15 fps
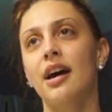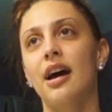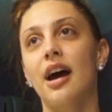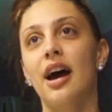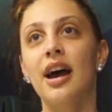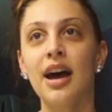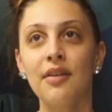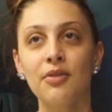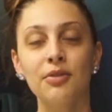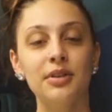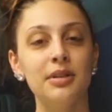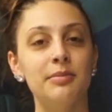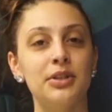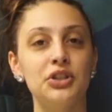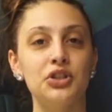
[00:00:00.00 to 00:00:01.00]
I haven't
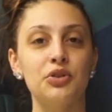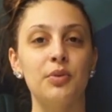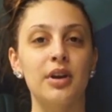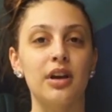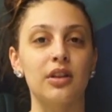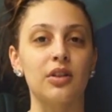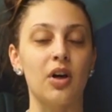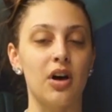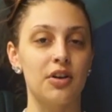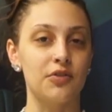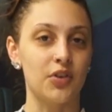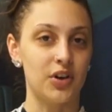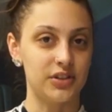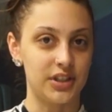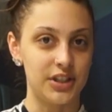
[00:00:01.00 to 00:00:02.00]
really been doing a lot of
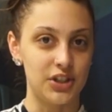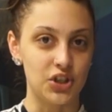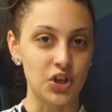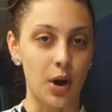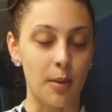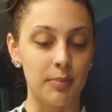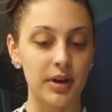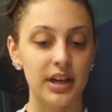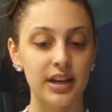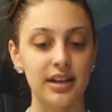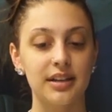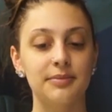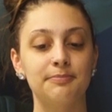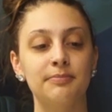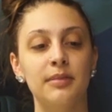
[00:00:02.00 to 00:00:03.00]
online
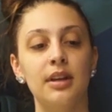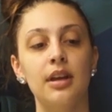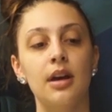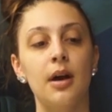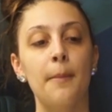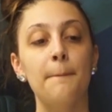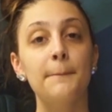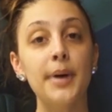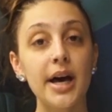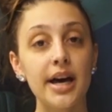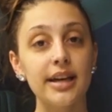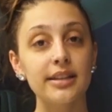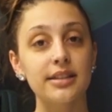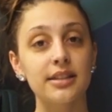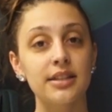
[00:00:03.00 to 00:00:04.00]
shopping,
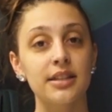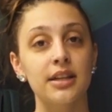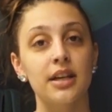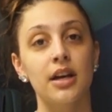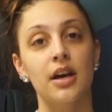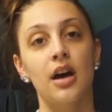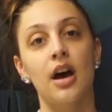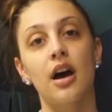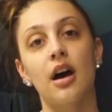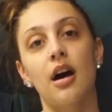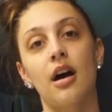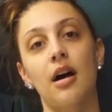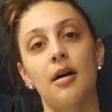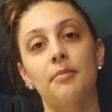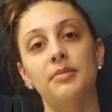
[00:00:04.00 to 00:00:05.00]
but
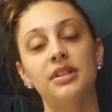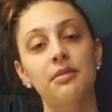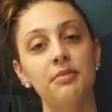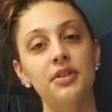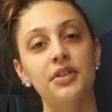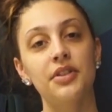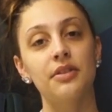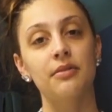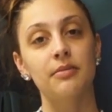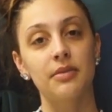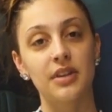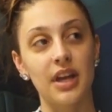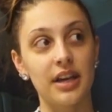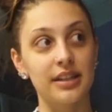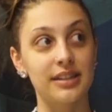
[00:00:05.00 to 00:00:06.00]
some of the
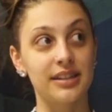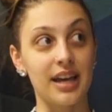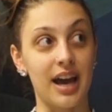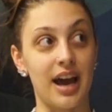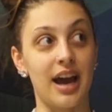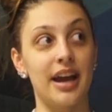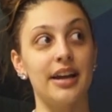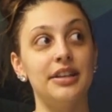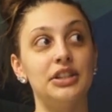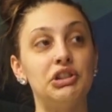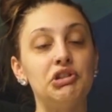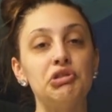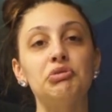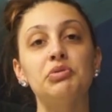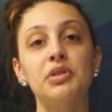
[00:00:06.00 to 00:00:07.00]
things that I
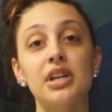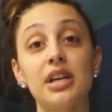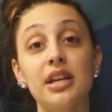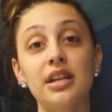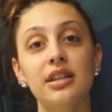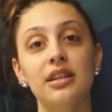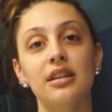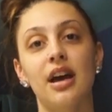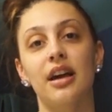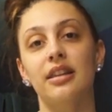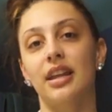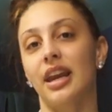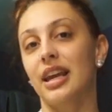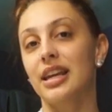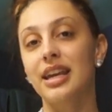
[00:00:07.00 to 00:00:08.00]
do need
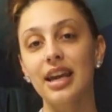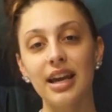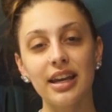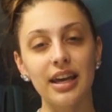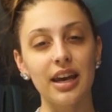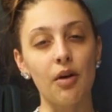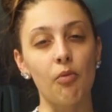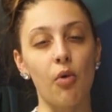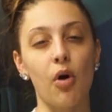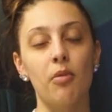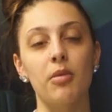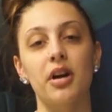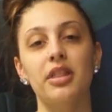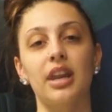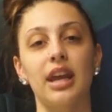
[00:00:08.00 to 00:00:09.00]
that I can't get at
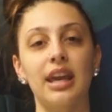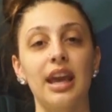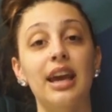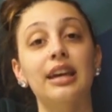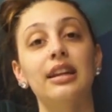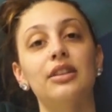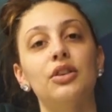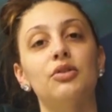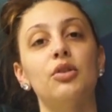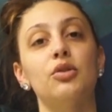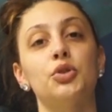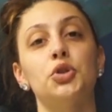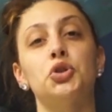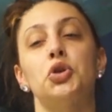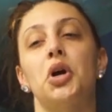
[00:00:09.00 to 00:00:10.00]
Walmart, that I can't get at the
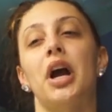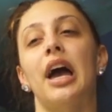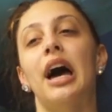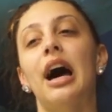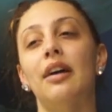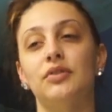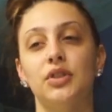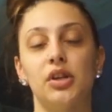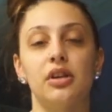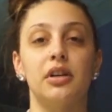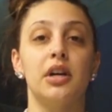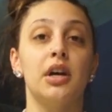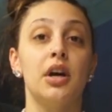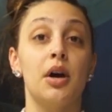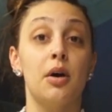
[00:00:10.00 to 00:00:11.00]
grocery store, I have
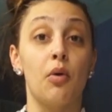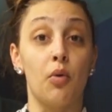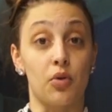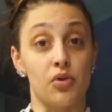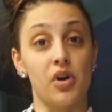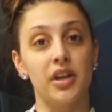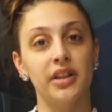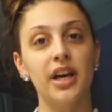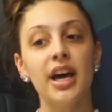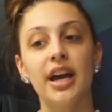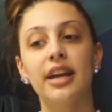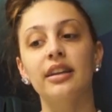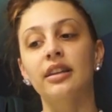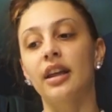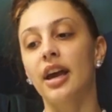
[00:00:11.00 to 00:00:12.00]
to order
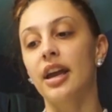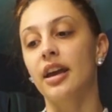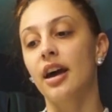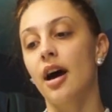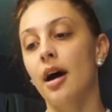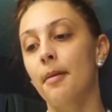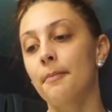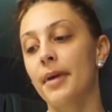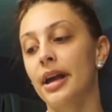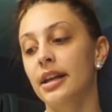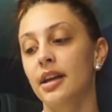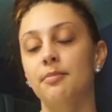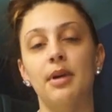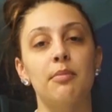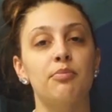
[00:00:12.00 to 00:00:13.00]
online. Like
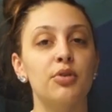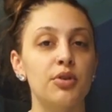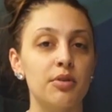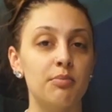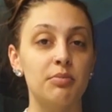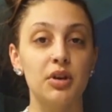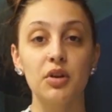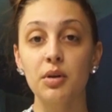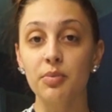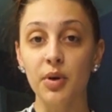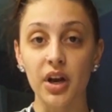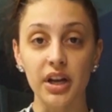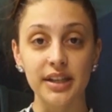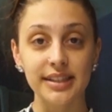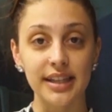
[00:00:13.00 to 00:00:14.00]
any of my beauty
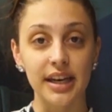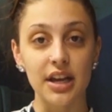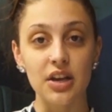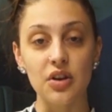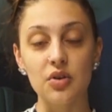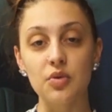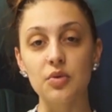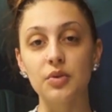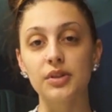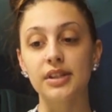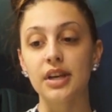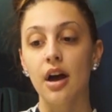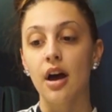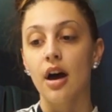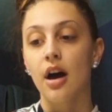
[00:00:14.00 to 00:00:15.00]
products that I
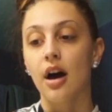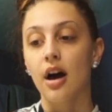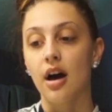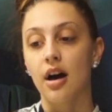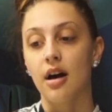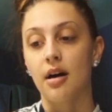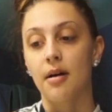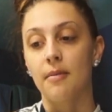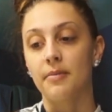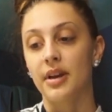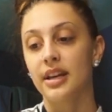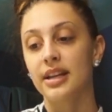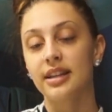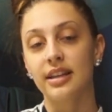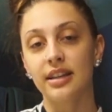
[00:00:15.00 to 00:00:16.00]
use,
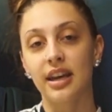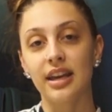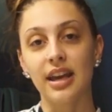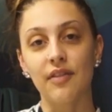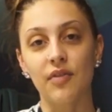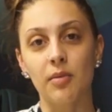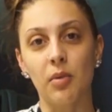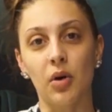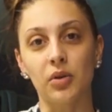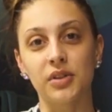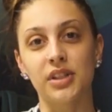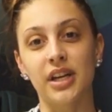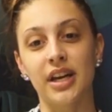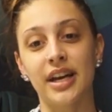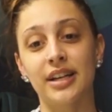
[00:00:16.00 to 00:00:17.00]
anything that I get from
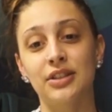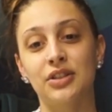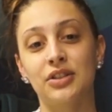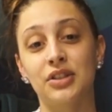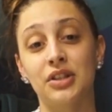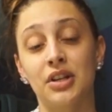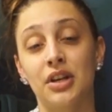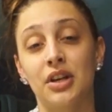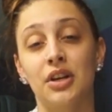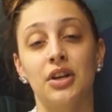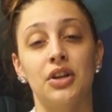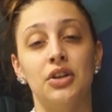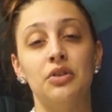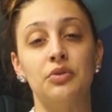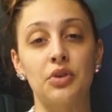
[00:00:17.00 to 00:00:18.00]
Ulta. As
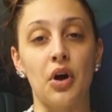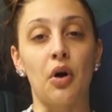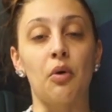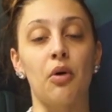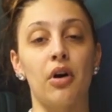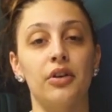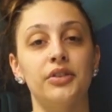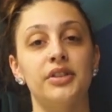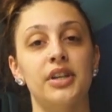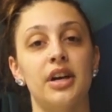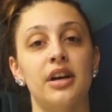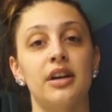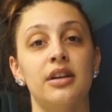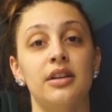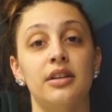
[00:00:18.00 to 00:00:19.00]
you know,
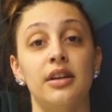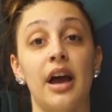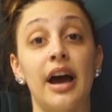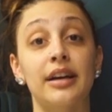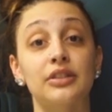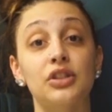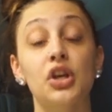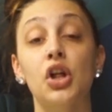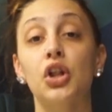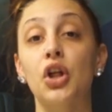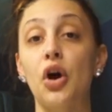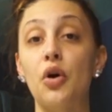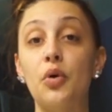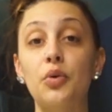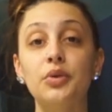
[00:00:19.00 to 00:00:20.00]
Ulta has
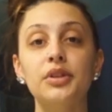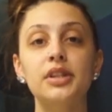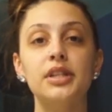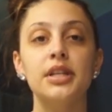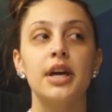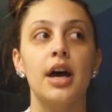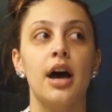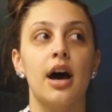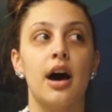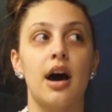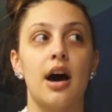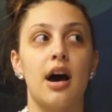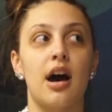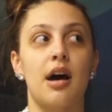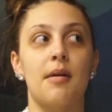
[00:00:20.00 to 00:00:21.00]
closed.
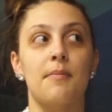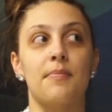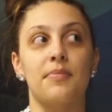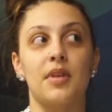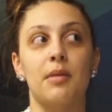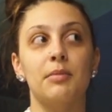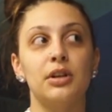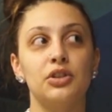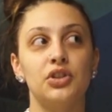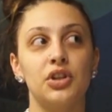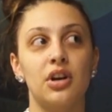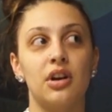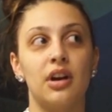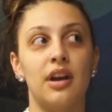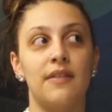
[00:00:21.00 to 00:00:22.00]
I'm not
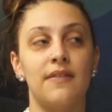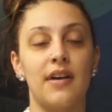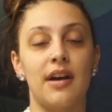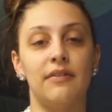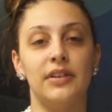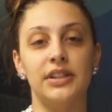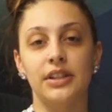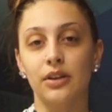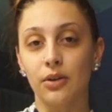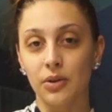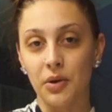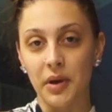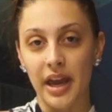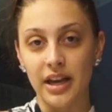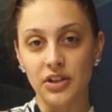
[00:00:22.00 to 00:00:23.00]
sure if every single
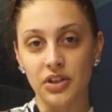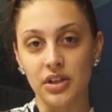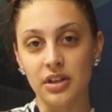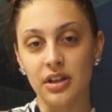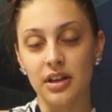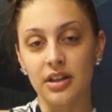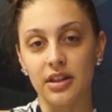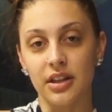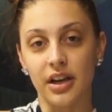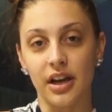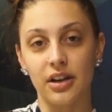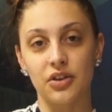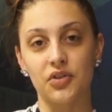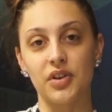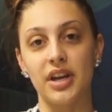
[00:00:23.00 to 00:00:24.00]
location in the
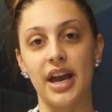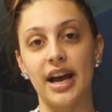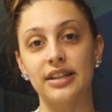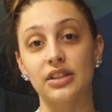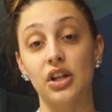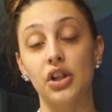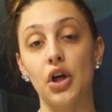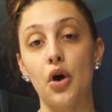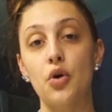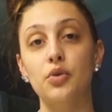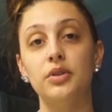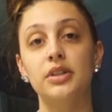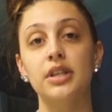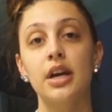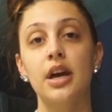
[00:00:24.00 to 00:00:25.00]
country has
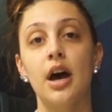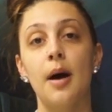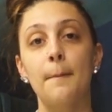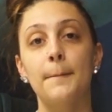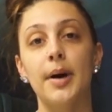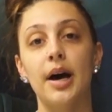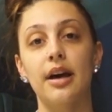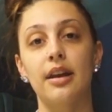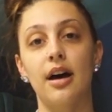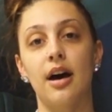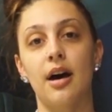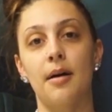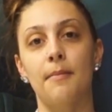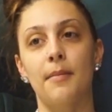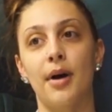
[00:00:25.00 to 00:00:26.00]
closed, but
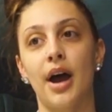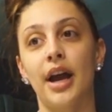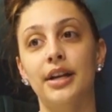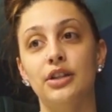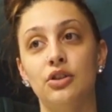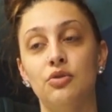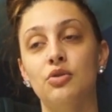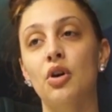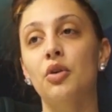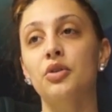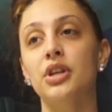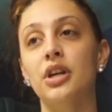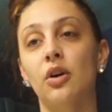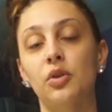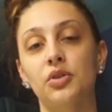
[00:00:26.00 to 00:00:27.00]
I do know
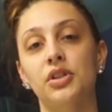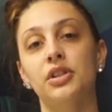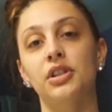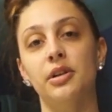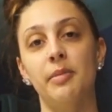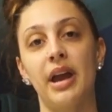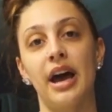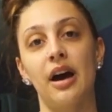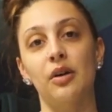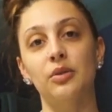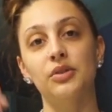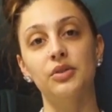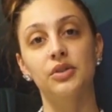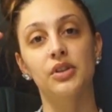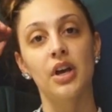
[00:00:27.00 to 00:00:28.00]
the Ulta near my
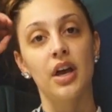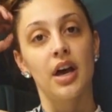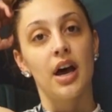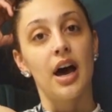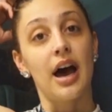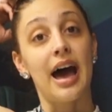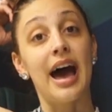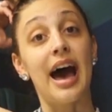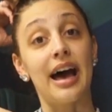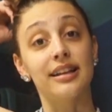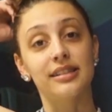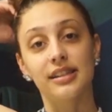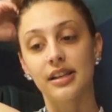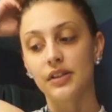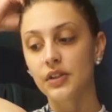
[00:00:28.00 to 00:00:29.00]
house
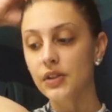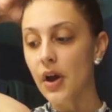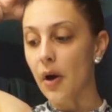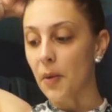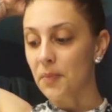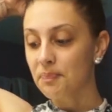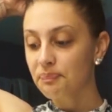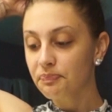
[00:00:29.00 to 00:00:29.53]
has. So